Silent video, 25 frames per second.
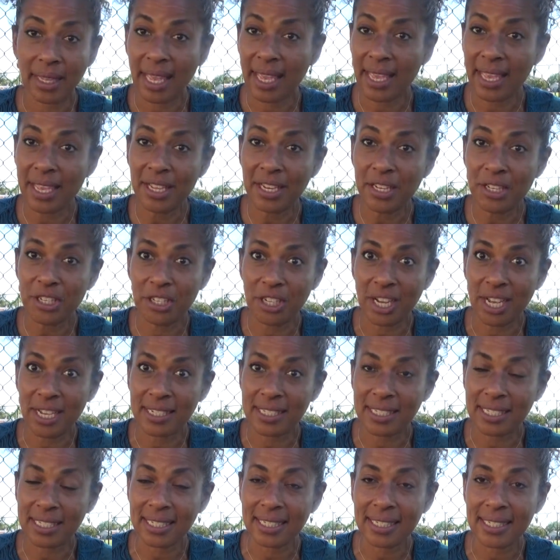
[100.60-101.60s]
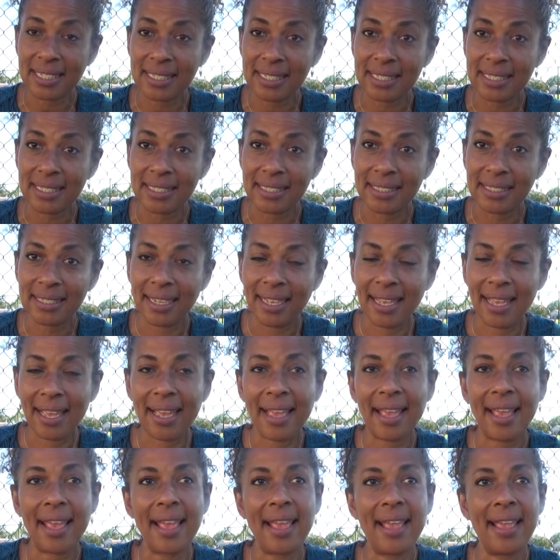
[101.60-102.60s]
injustice
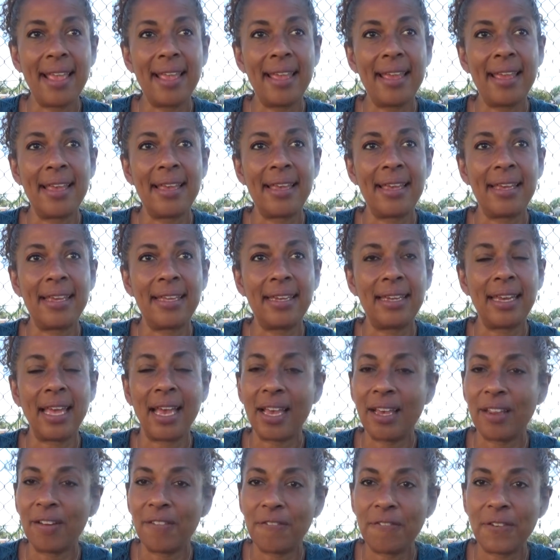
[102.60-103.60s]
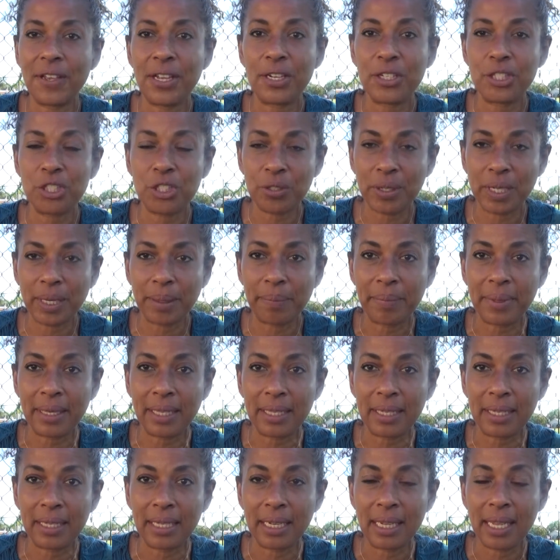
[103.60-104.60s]
and unfair treatment
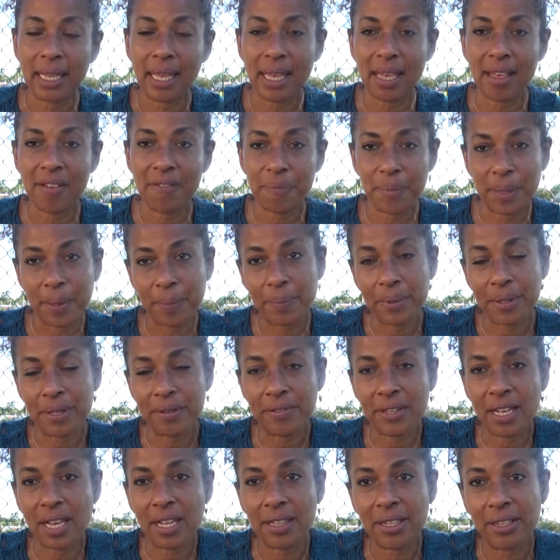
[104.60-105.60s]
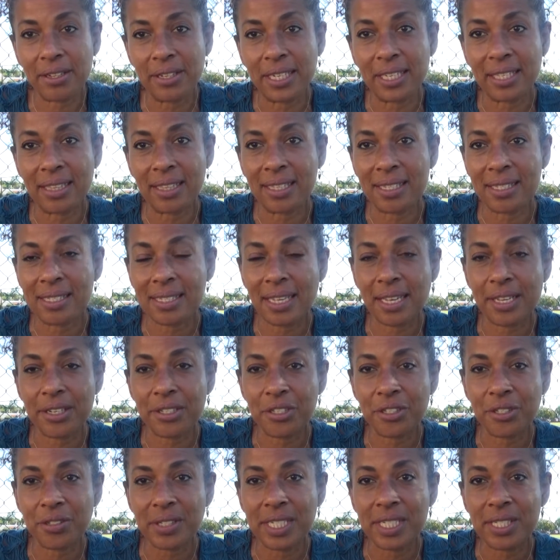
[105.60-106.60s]
of people of color in this
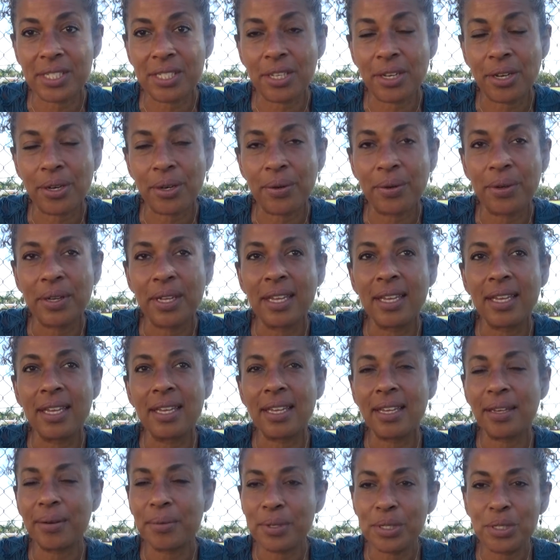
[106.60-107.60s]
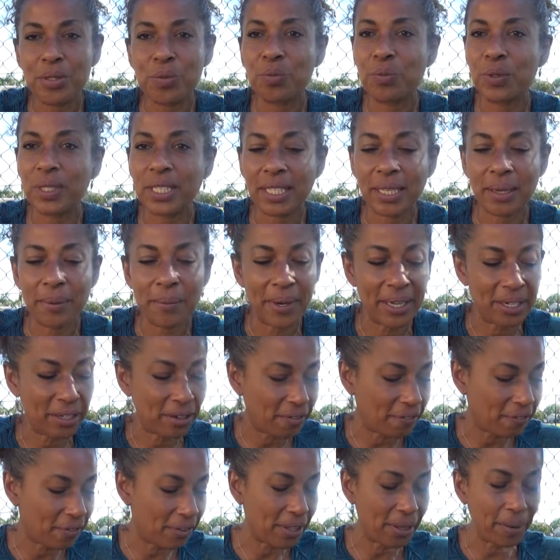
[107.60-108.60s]
country. So it was really
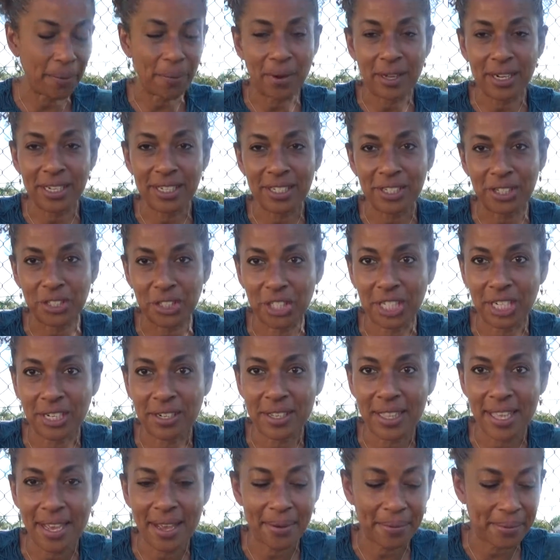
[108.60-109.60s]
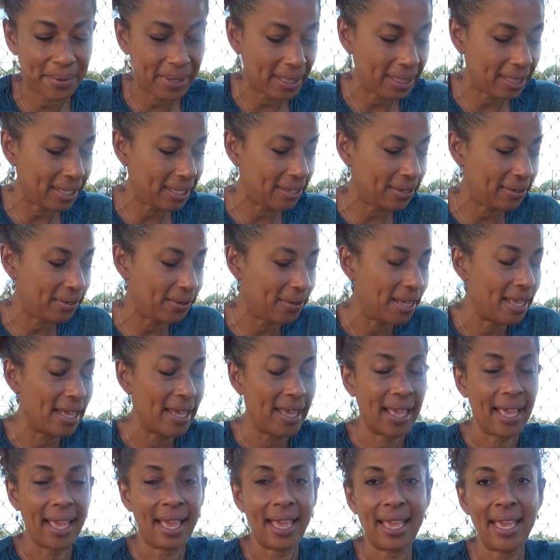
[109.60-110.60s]
wonderful. I wanted to share that with you,
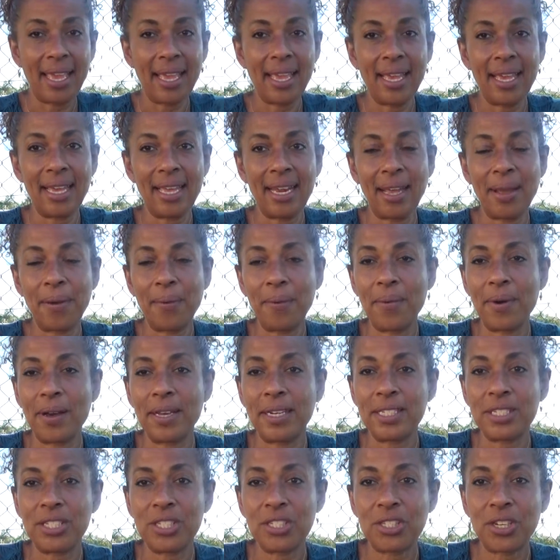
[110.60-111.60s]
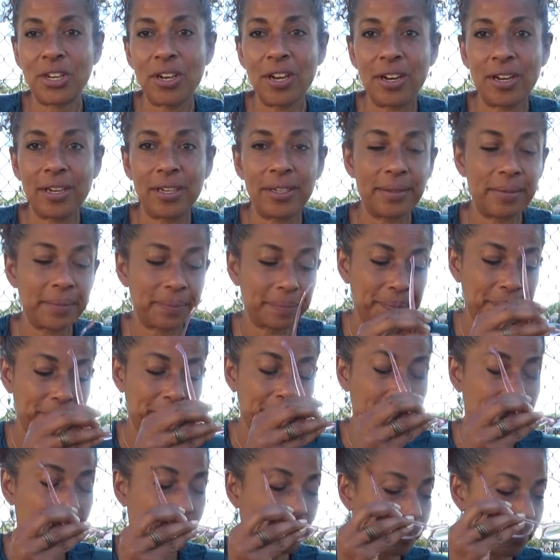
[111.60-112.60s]
and I want to start
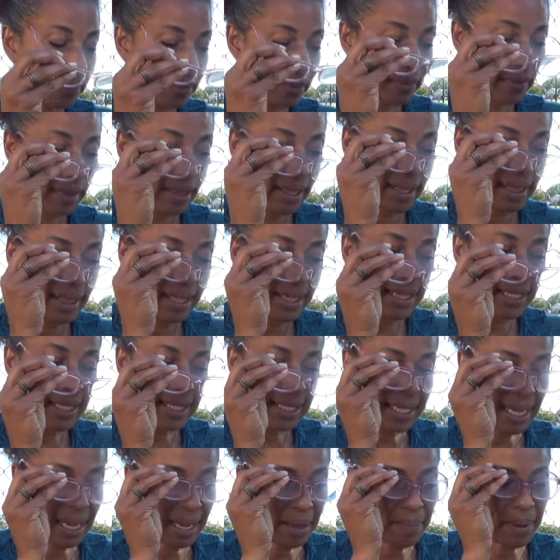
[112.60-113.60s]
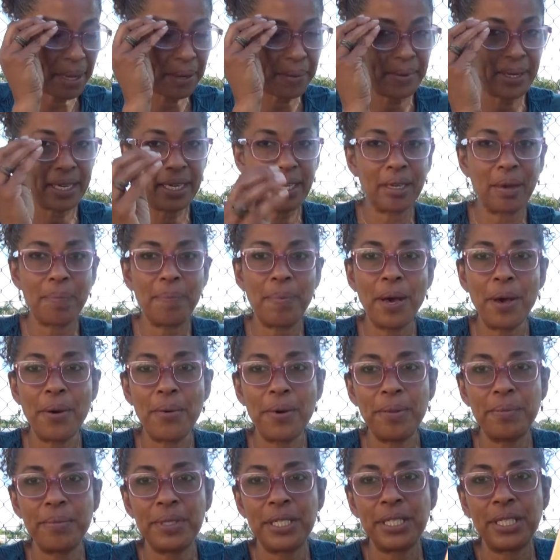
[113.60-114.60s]
this day by reading a
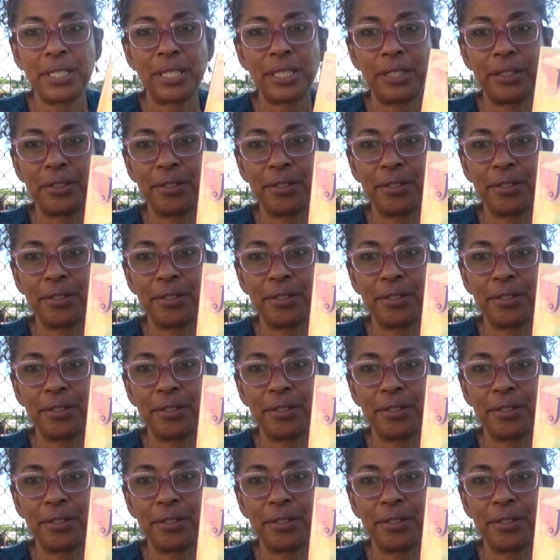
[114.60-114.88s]
poem to you